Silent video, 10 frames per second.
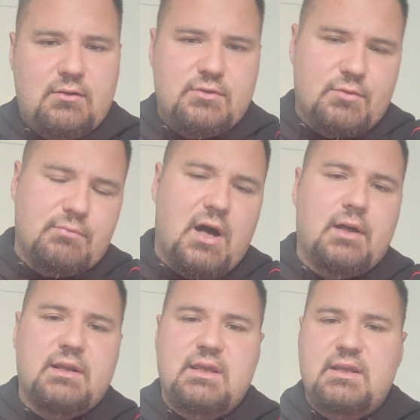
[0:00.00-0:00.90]
your
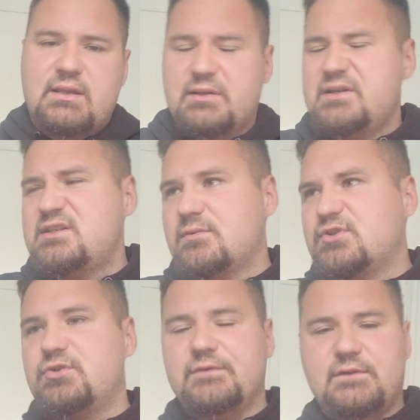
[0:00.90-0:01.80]
body, and there is some
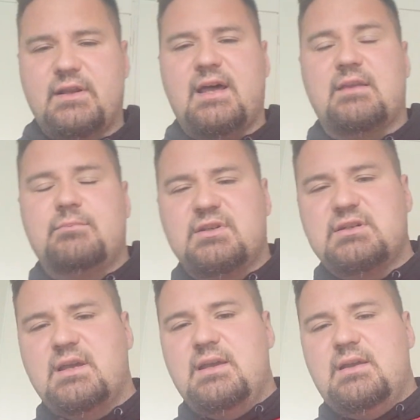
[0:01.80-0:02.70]
truth to that.
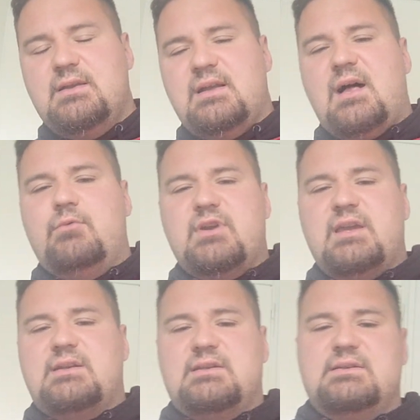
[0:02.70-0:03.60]
But I will
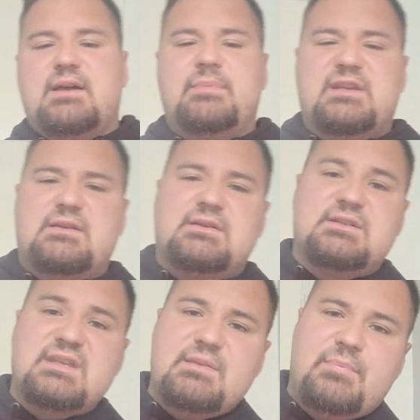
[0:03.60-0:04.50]
get a bit
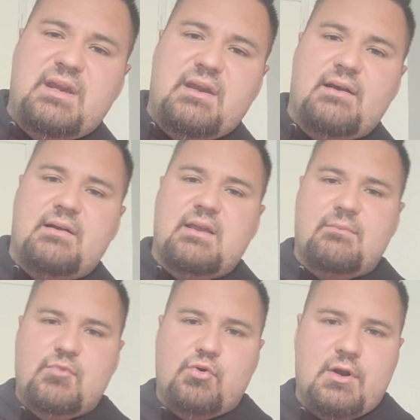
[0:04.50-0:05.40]
deep here
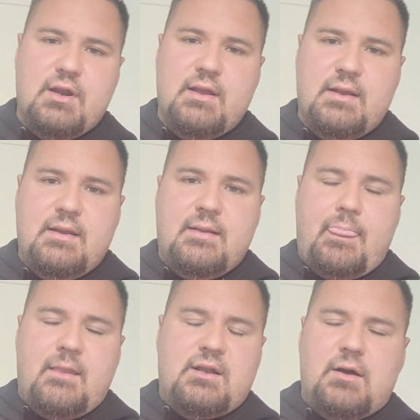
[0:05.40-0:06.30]
and more
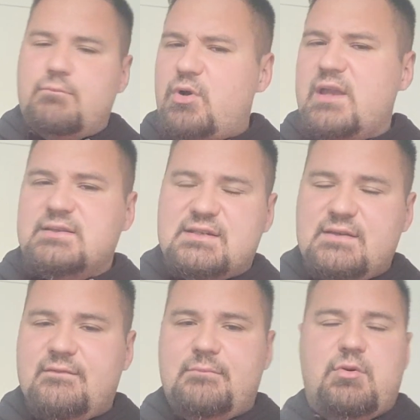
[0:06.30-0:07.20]

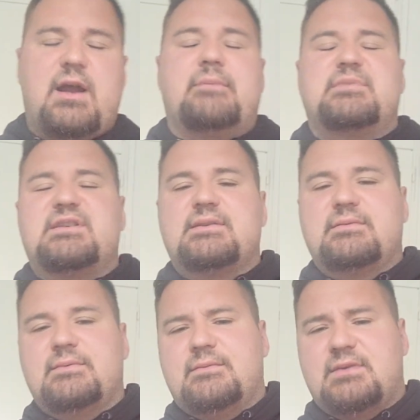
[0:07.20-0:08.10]
comprehensive, perhaps,
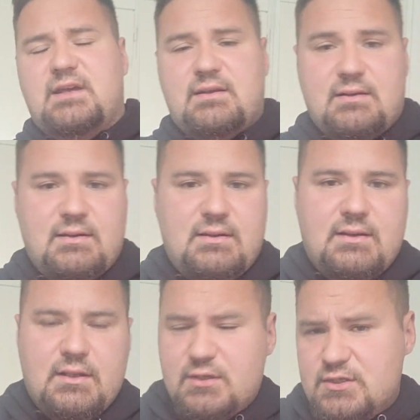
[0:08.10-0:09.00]
than
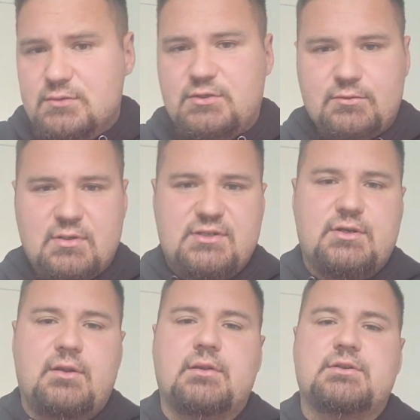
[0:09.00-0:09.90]
other YouTube
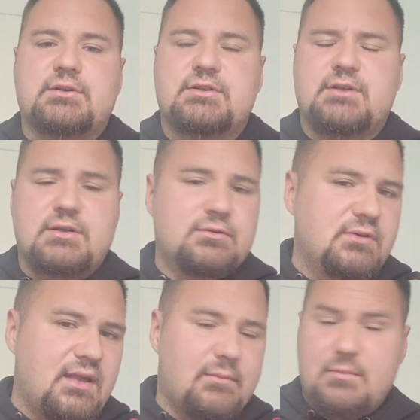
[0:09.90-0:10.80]
astrologers are
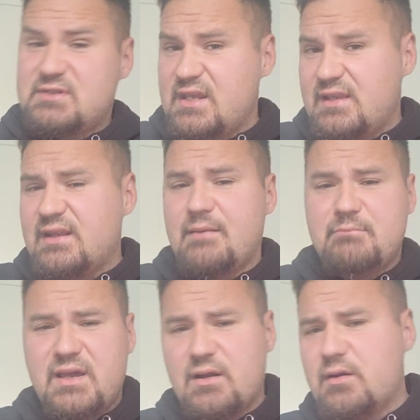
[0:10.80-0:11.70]
doing. I'm not saying that I'm
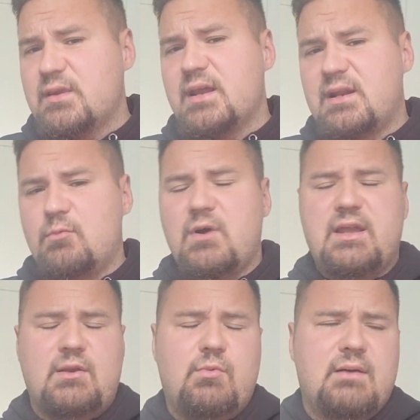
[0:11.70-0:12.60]
better than
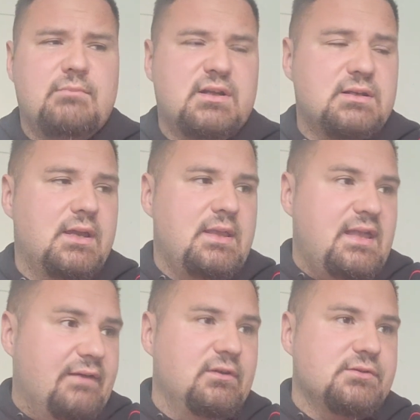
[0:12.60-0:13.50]
anyone, but
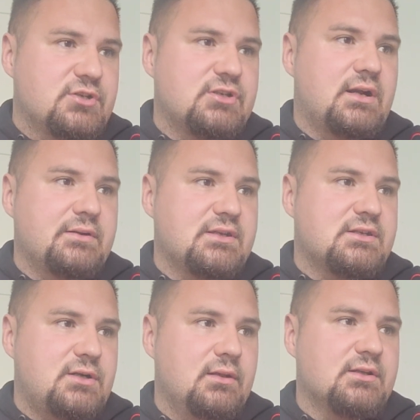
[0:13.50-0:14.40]
evolutionary
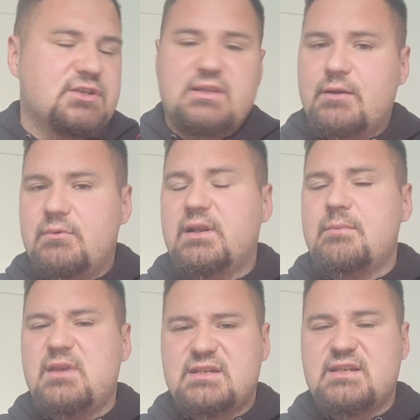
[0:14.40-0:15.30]
astrology, they really
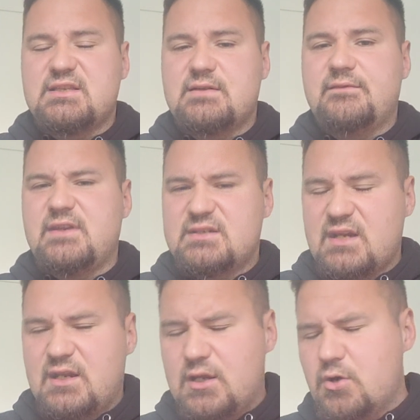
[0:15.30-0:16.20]
make sense of things
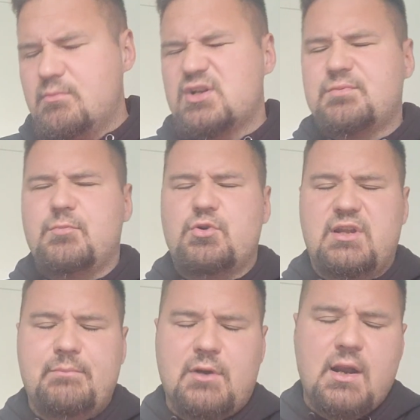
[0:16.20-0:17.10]
and they go much more
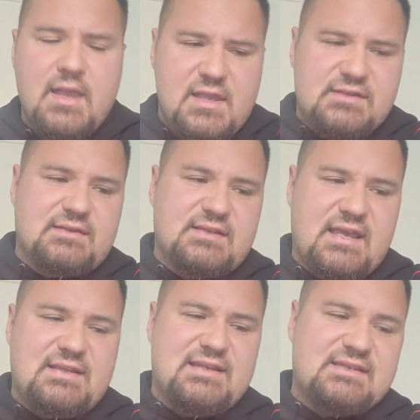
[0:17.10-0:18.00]
deeper. So
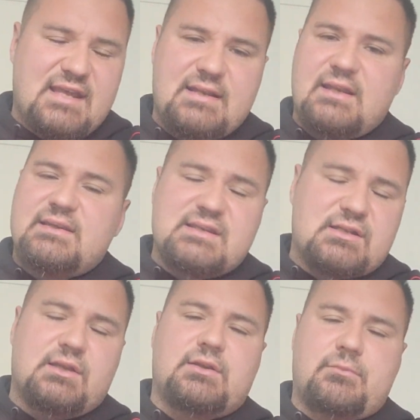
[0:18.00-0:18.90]
the ascendant
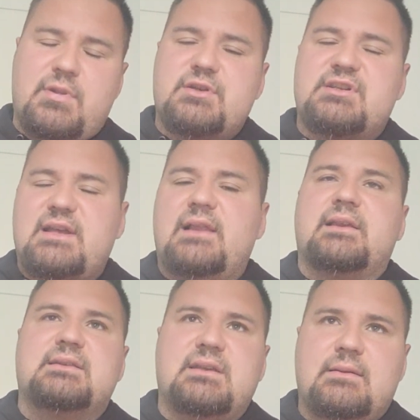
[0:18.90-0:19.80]
is not our
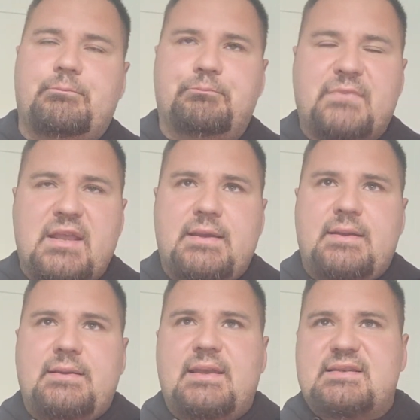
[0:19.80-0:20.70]
personality.
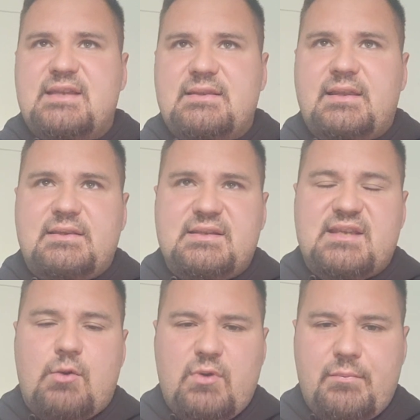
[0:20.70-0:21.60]
The ascendant
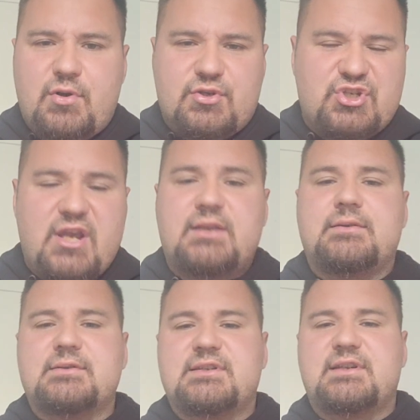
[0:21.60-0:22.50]
is how we
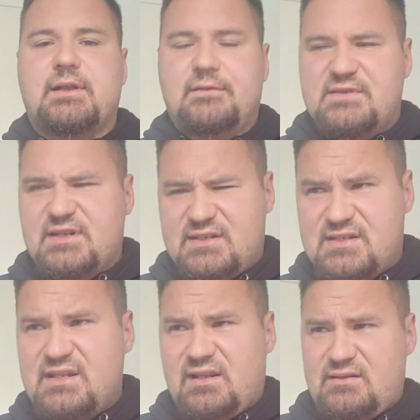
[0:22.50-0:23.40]
project ourselves
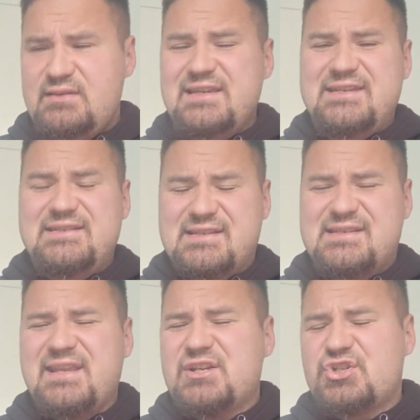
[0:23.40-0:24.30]

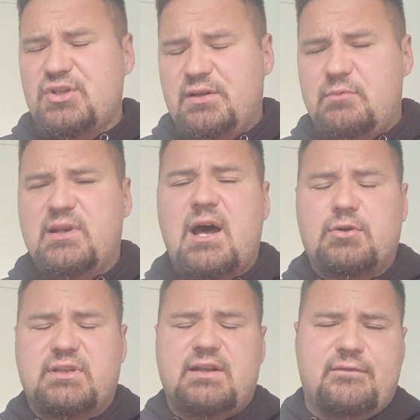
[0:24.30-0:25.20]
instinctually
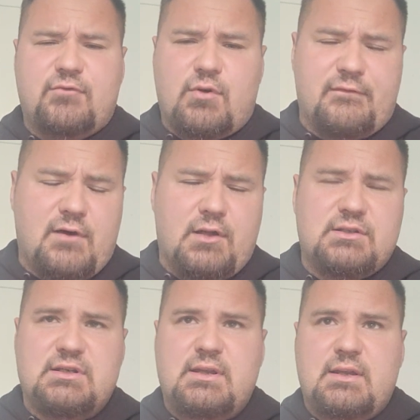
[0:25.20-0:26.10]
without any forethought,